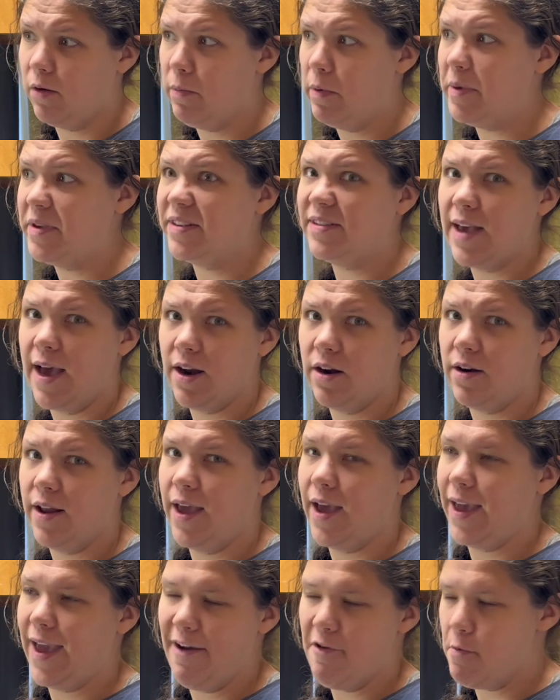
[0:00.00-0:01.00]
maybe
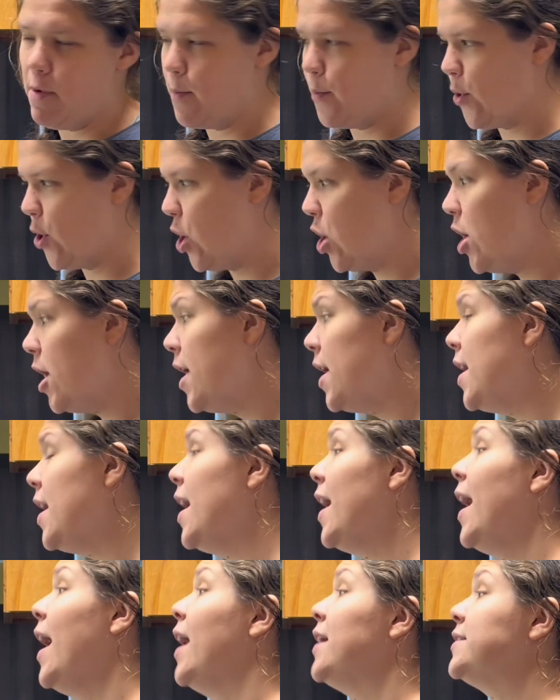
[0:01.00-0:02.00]
Saturday, I can't remember.
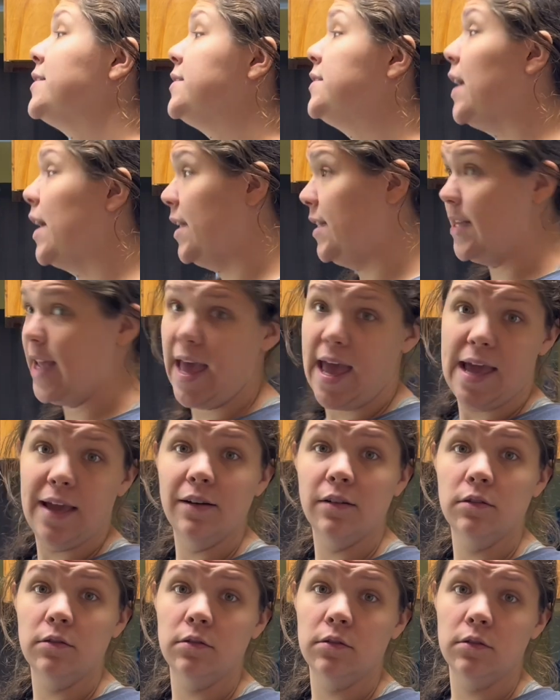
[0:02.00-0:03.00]
Sunday,
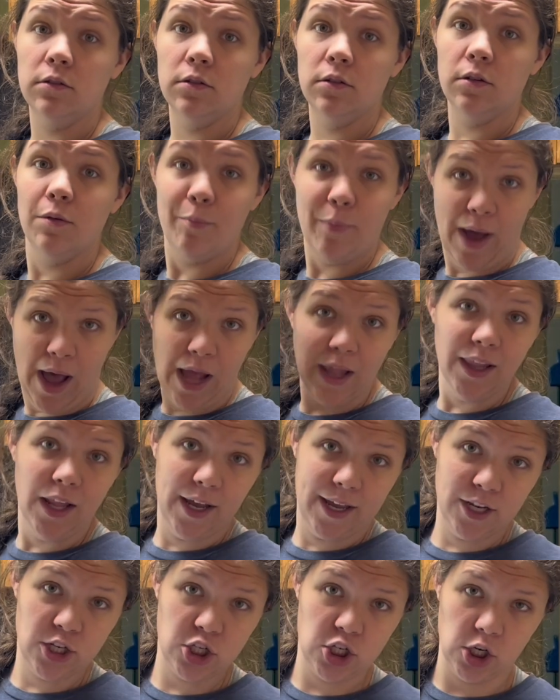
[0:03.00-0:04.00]

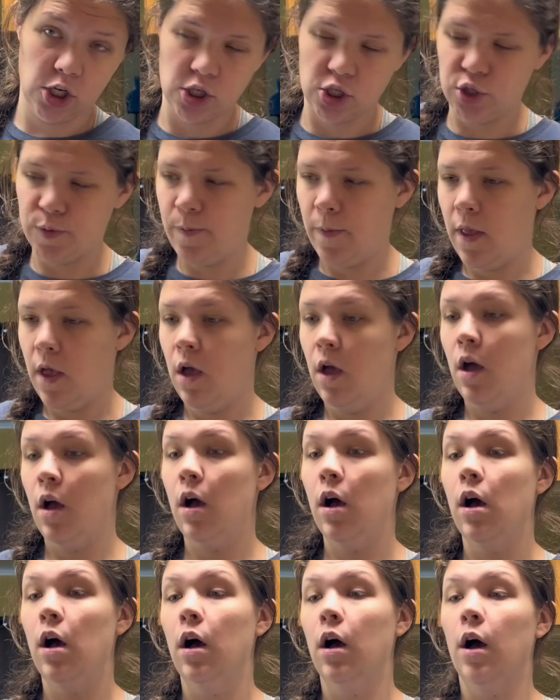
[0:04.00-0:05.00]
potluck at church.
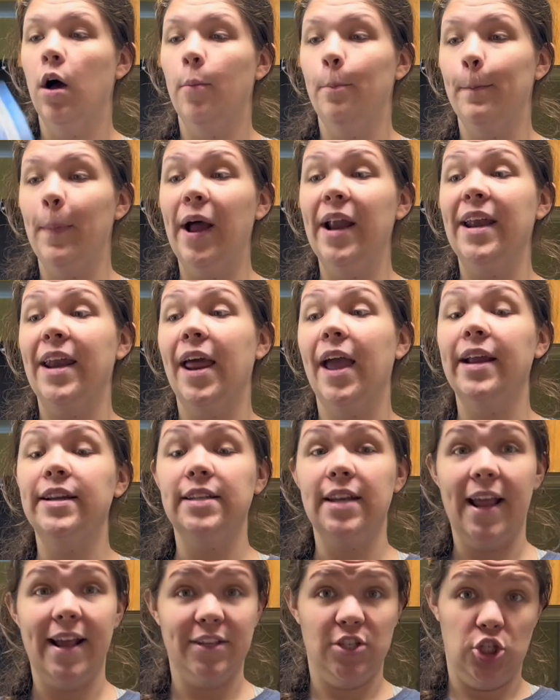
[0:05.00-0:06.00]
Monday,
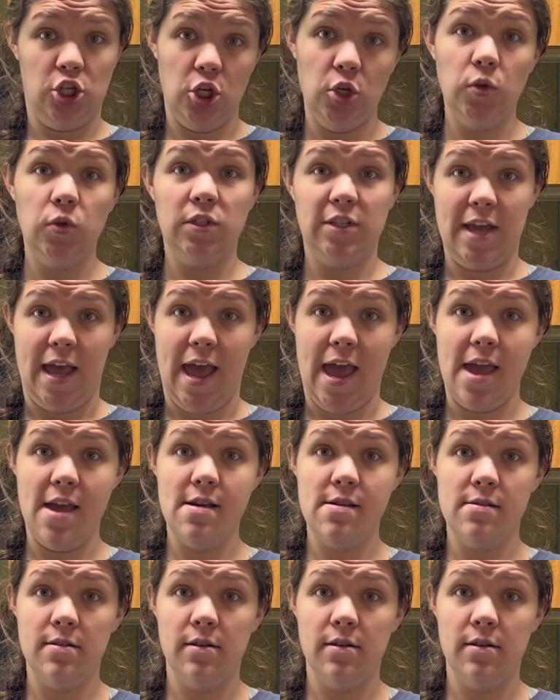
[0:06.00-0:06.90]
today is Tuesday.